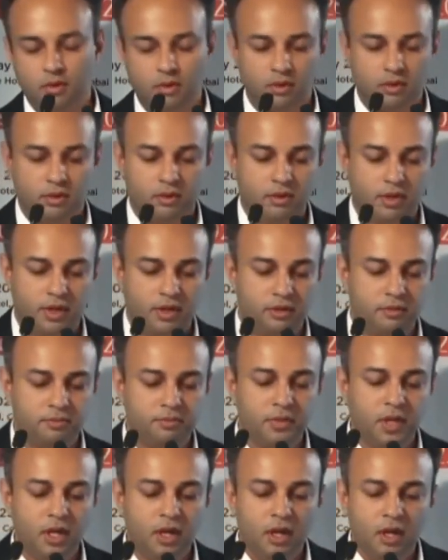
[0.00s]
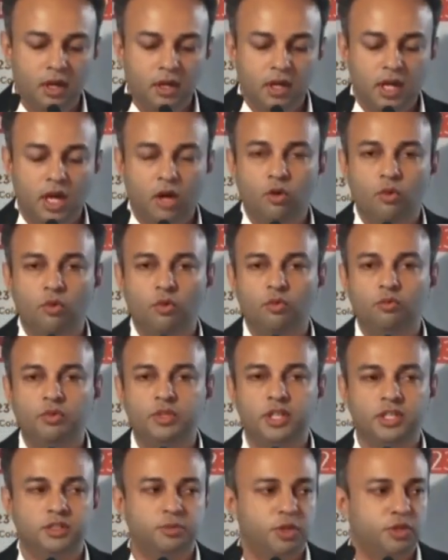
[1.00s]
Right. Now, with
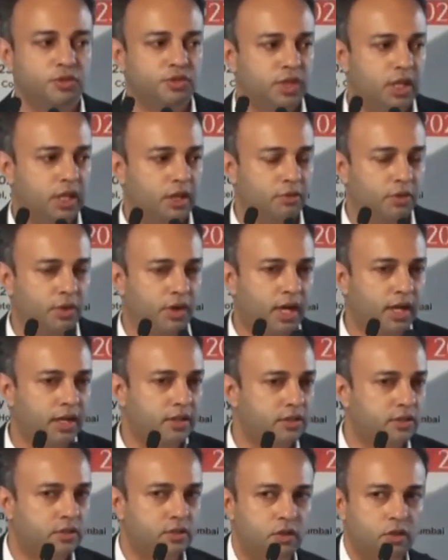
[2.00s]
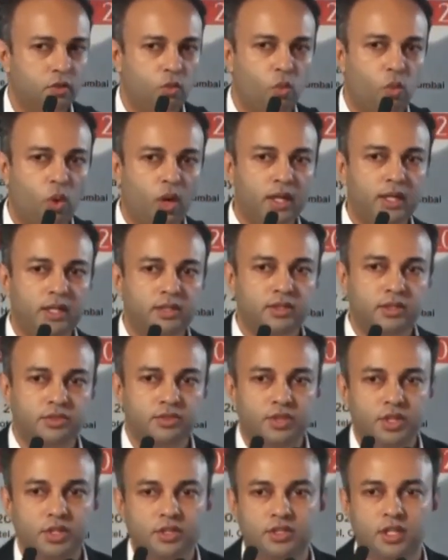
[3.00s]
respect to sea level rise, what does a
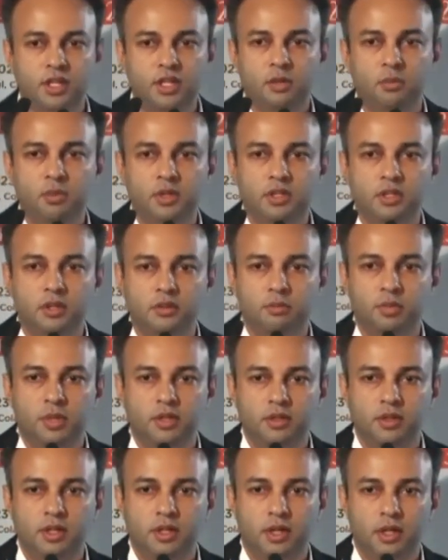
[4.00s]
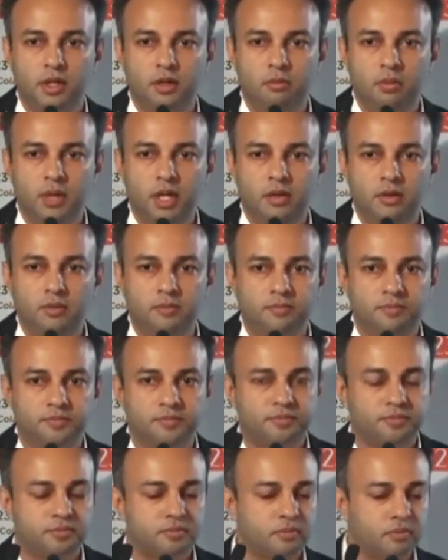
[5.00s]
3 centimeter per decade mean?
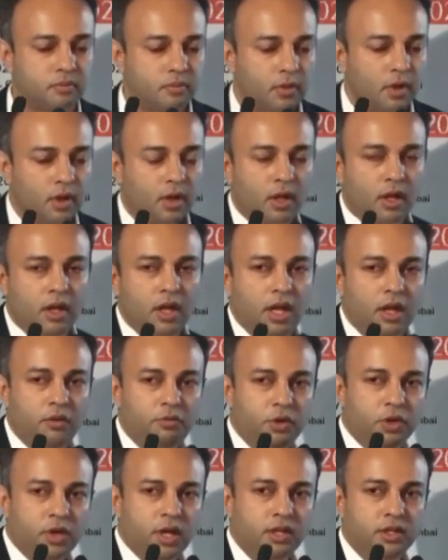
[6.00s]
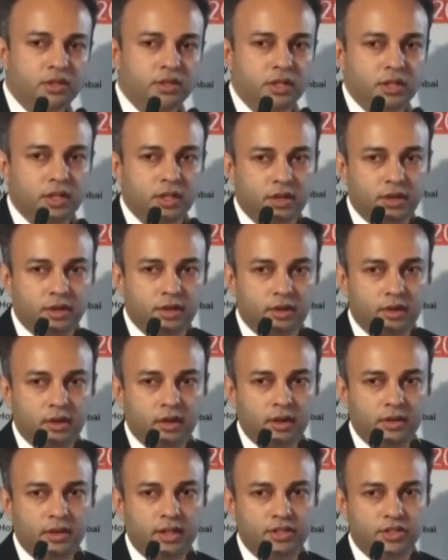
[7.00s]
If you consider
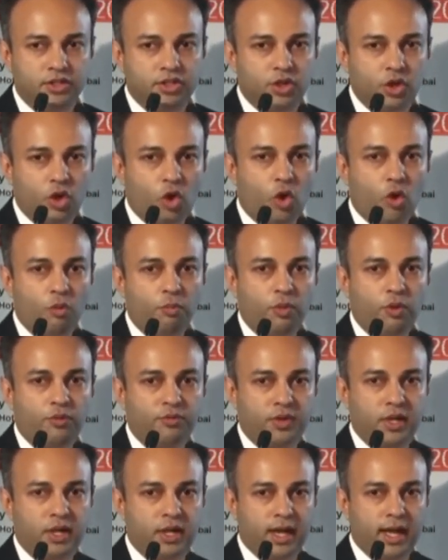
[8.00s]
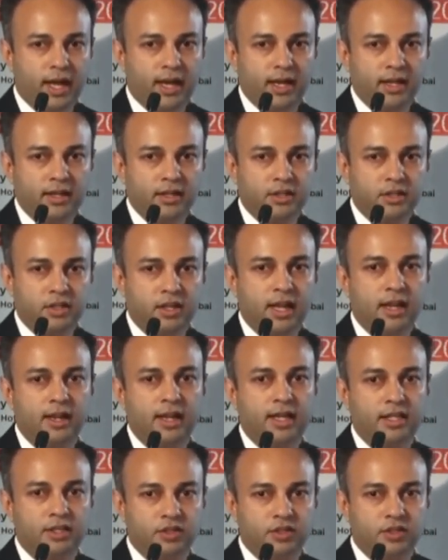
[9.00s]
the slope of the land as